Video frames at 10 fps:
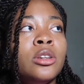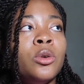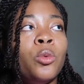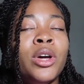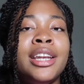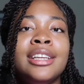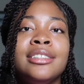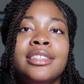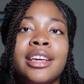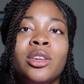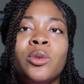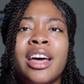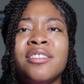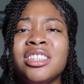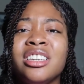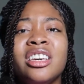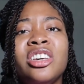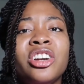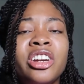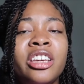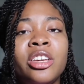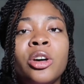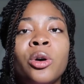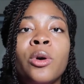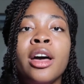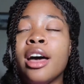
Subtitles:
when they say you have to kill your ego,